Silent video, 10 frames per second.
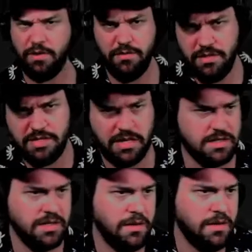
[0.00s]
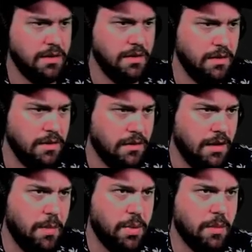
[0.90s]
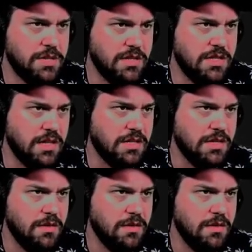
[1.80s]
It's 6. I promise it's 6.